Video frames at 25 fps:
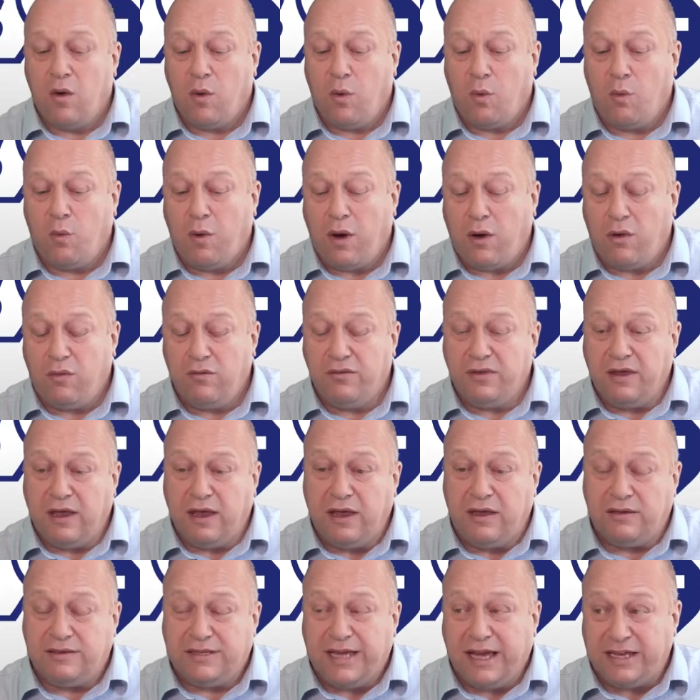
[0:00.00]
Well,
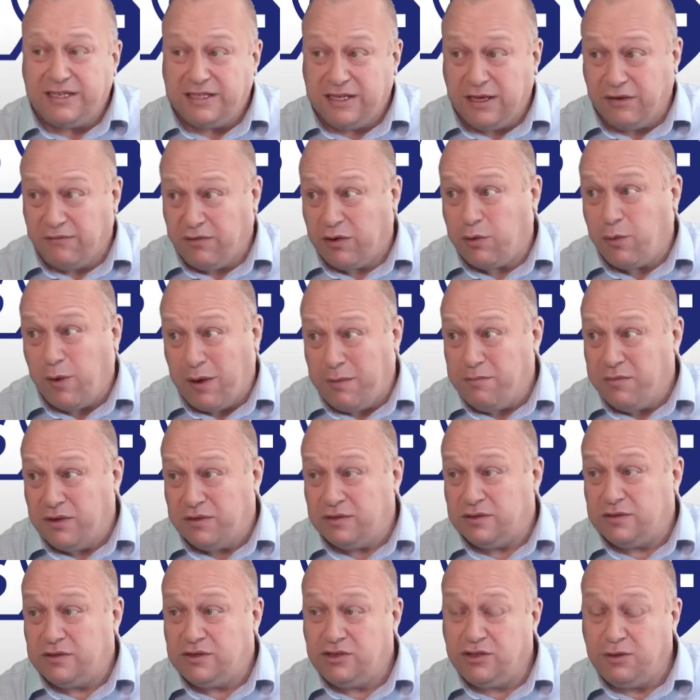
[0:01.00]
the testing of
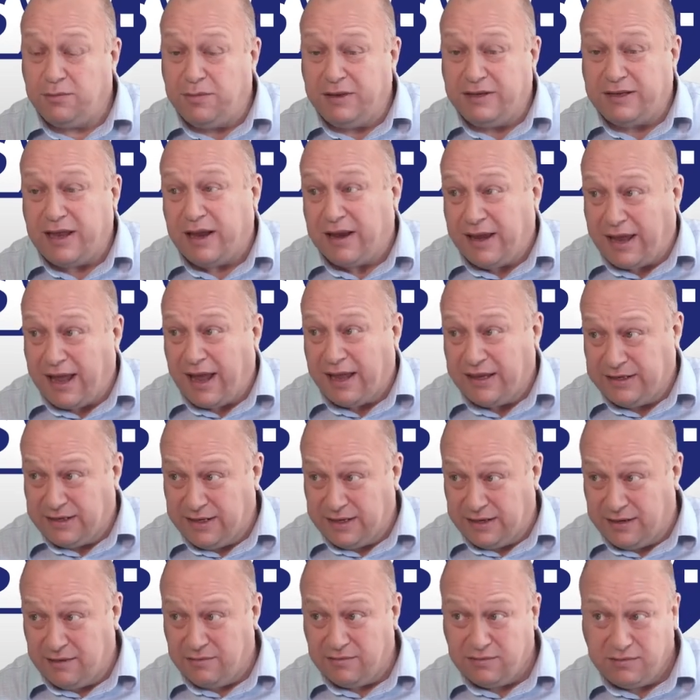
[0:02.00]
equipment should be
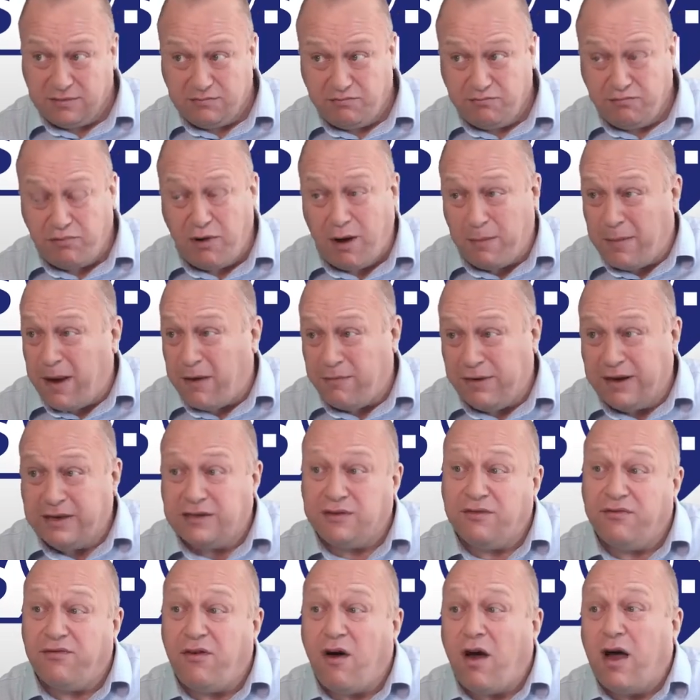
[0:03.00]
delegated primarily to
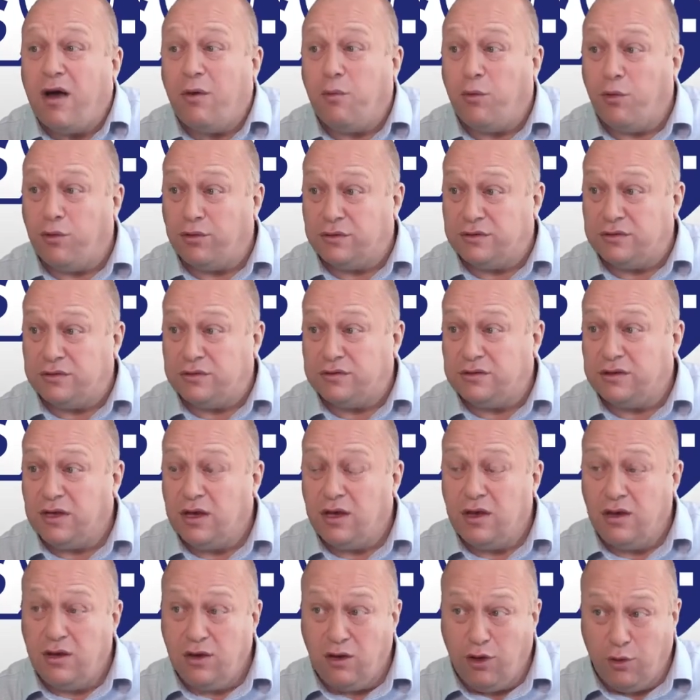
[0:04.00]
fire wardens,
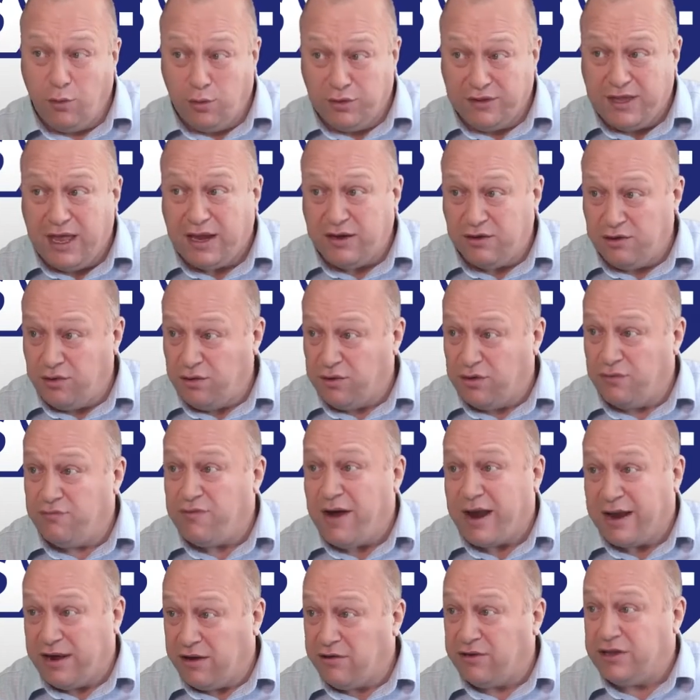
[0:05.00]
who would then do the
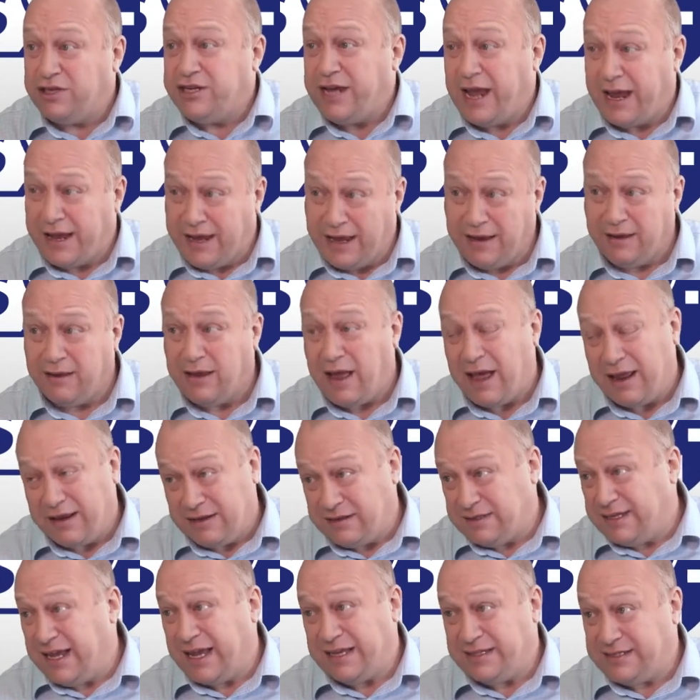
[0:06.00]
regular checking
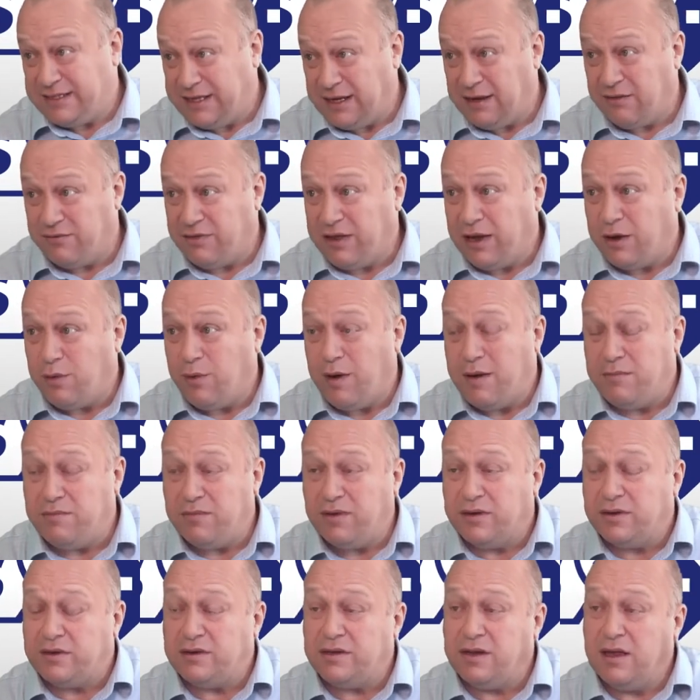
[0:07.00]
and testing of the
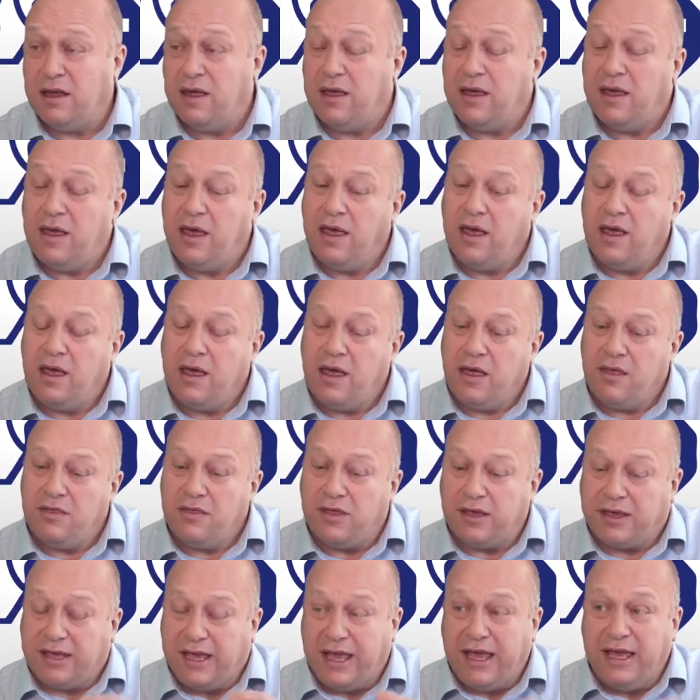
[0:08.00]
equipment.
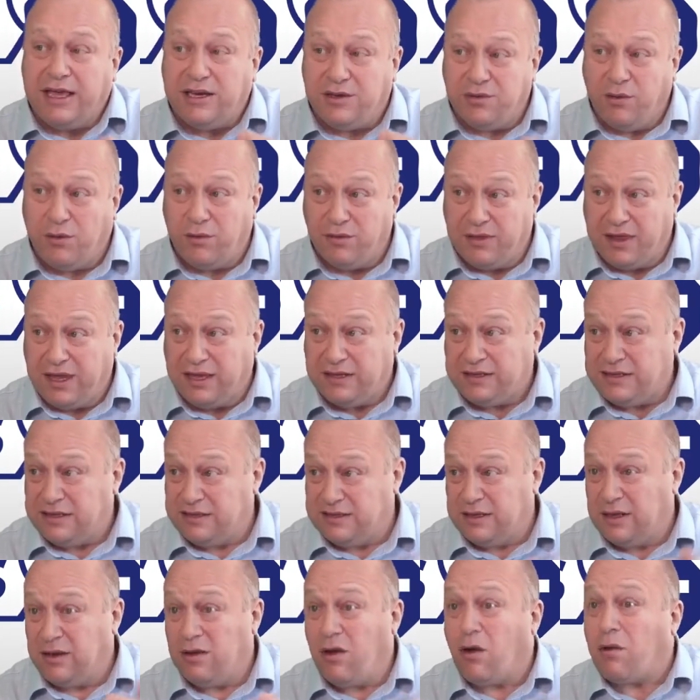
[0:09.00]
The key to all this is
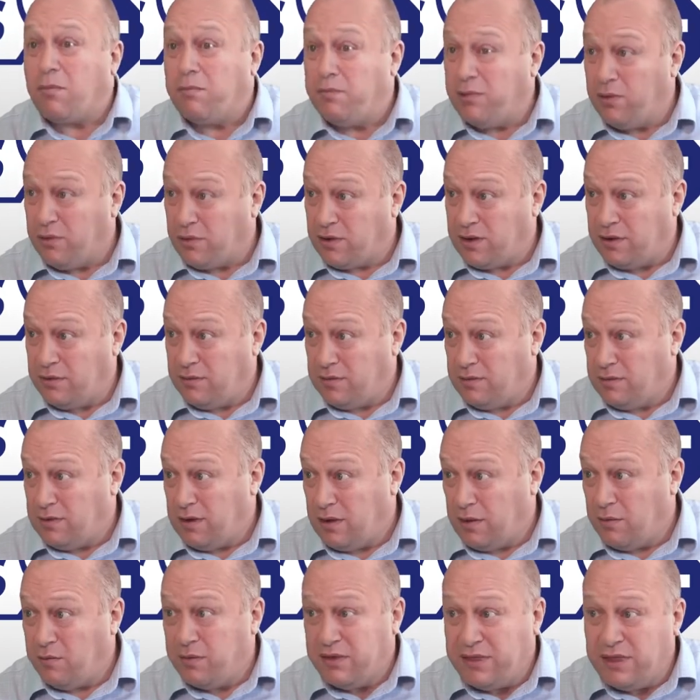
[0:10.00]
the logbook,
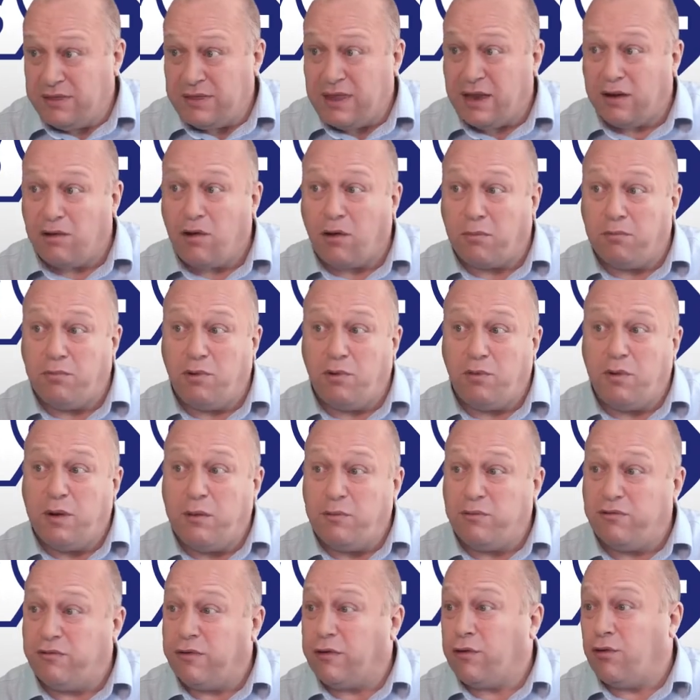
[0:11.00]
and within that logbook we
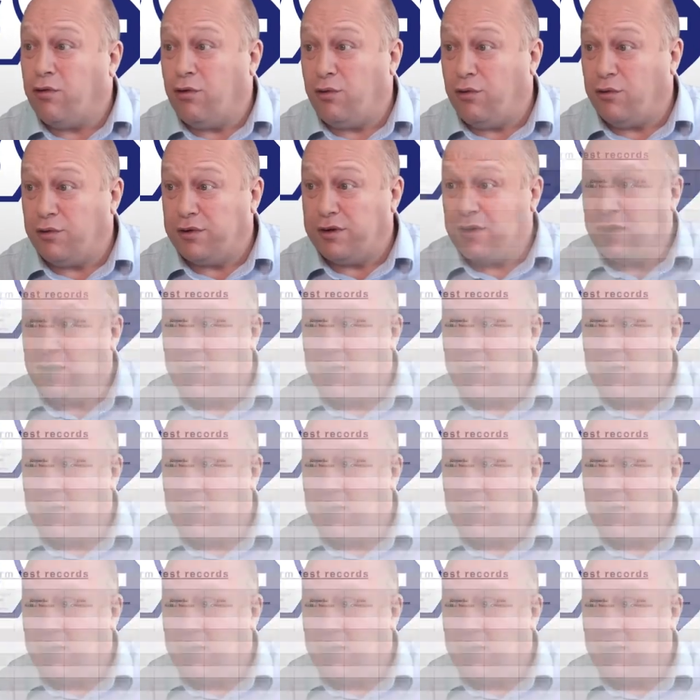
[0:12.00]
would record